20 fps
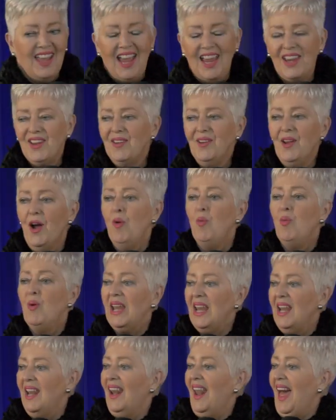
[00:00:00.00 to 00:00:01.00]
And you know,
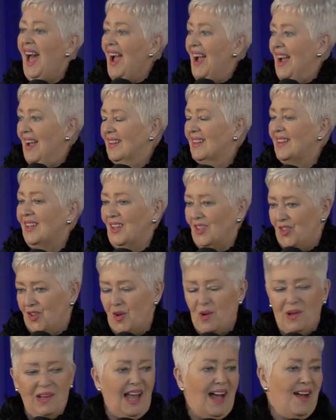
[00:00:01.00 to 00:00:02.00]
we like
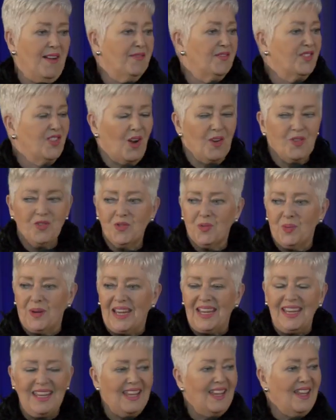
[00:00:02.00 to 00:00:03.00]
new life, don't
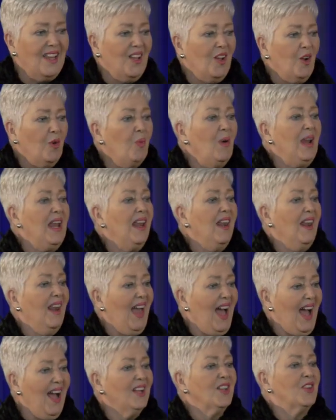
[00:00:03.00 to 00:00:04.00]
we? We
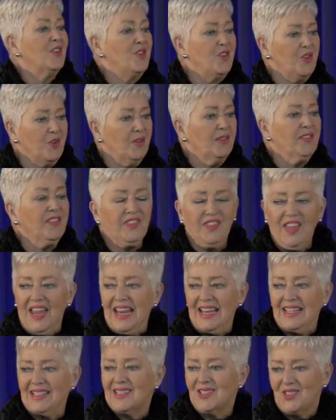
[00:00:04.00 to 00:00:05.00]
like new
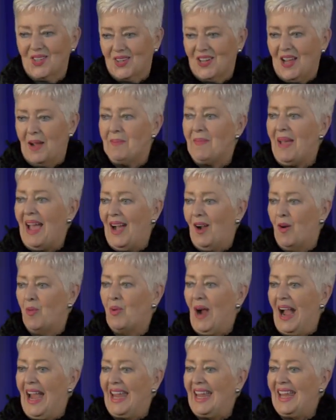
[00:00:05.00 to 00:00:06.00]
things to come our
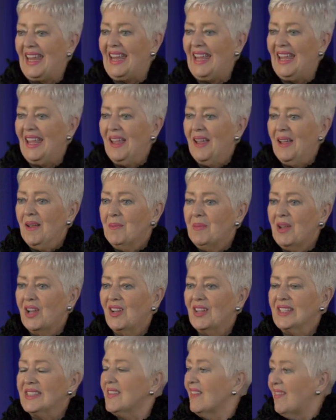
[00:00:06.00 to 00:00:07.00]
way
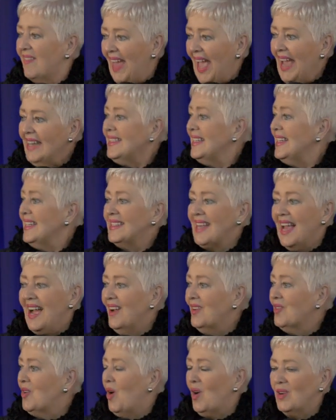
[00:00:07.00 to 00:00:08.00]
because that is
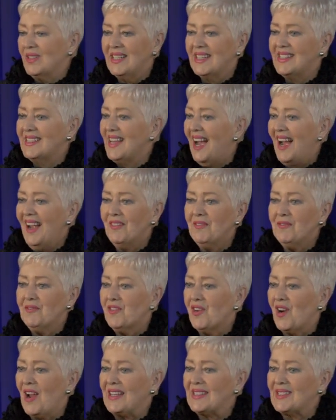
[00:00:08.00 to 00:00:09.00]
how God designed
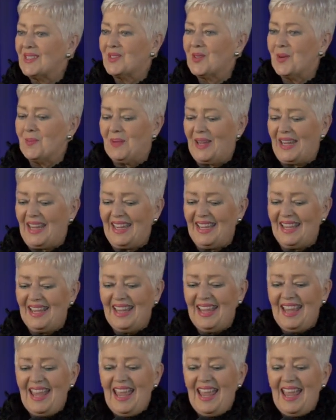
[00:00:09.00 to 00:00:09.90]
for us to be.